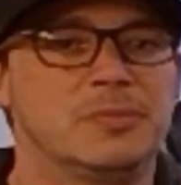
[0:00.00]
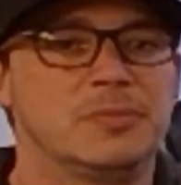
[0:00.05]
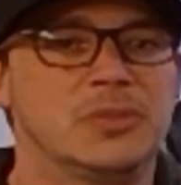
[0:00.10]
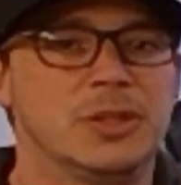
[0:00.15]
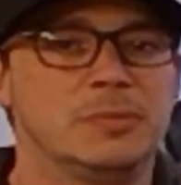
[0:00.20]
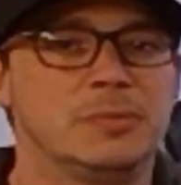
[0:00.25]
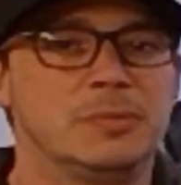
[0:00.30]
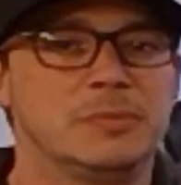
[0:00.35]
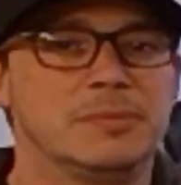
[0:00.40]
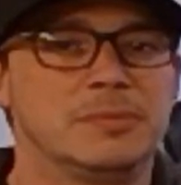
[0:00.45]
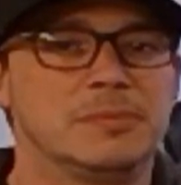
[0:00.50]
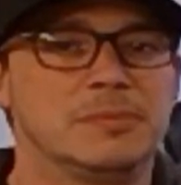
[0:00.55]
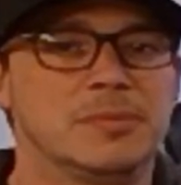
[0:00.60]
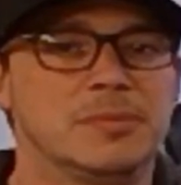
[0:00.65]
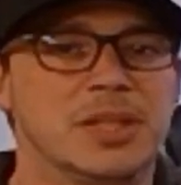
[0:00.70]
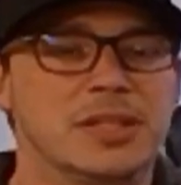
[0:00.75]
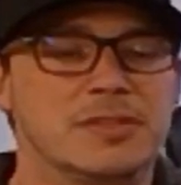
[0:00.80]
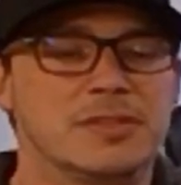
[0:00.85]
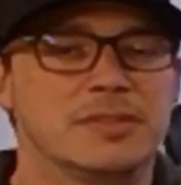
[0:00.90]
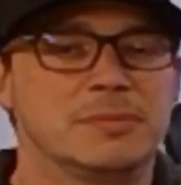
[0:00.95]
So
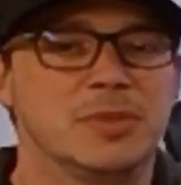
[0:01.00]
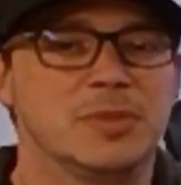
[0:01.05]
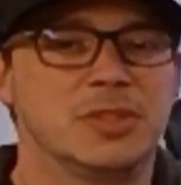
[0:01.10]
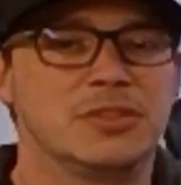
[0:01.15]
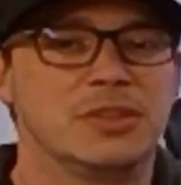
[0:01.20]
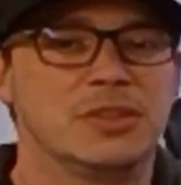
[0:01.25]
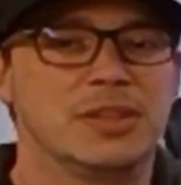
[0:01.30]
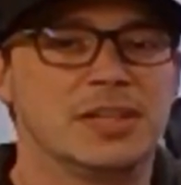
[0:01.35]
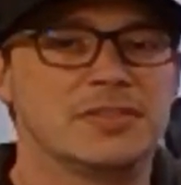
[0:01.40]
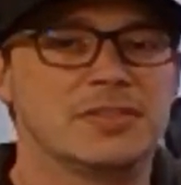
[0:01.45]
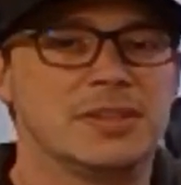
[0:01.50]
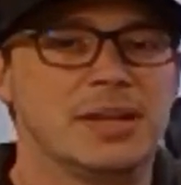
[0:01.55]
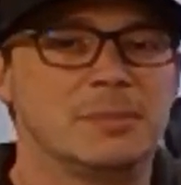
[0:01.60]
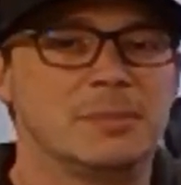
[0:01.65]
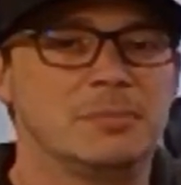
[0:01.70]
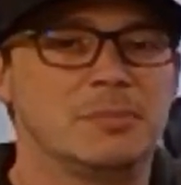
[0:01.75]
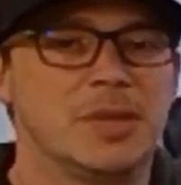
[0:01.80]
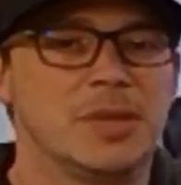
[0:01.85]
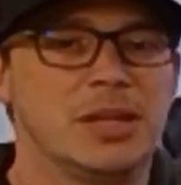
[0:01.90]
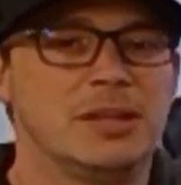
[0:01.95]
thanks until next
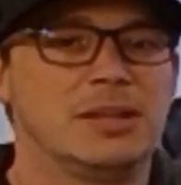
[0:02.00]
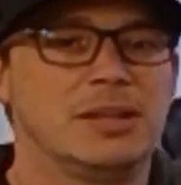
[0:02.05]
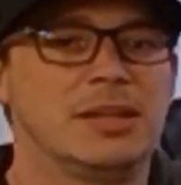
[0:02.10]
time.